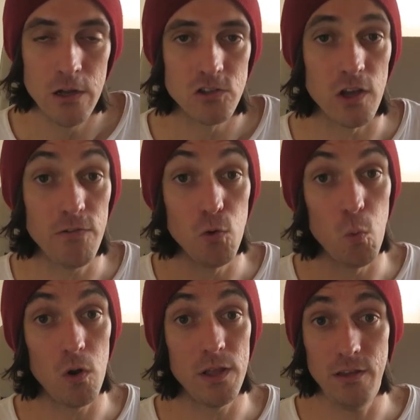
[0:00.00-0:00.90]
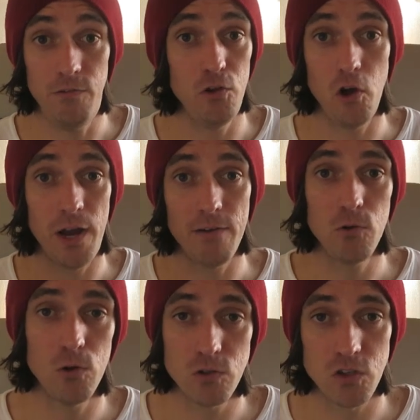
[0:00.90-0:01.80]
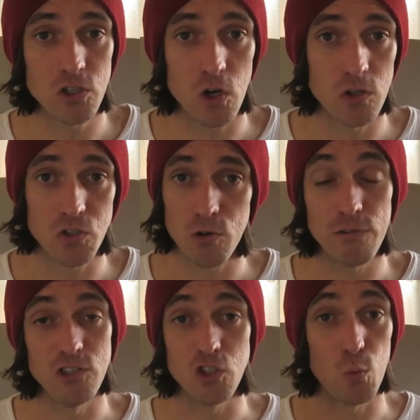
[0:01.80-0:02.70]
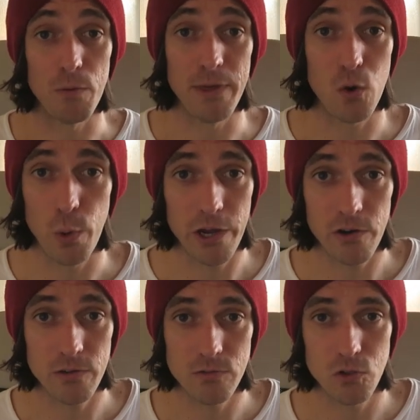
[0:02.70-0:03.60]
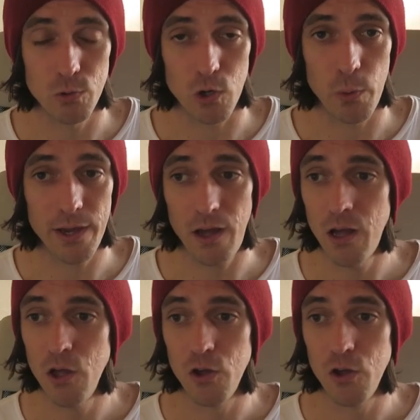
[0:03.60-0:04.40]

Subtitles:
So if you don't have Google Search Console, or if you just want to be quicker, do it quicker,